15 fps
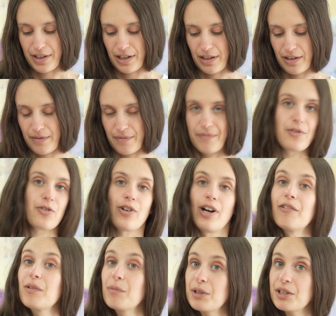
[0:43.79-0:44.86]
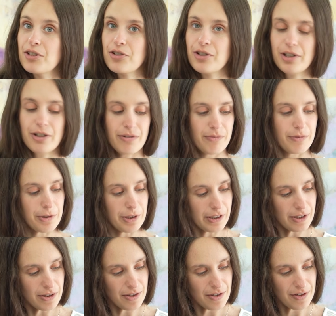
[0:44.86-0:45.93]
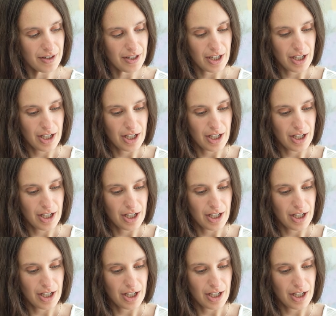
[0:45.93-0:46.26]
I'm making videos in art and creativity,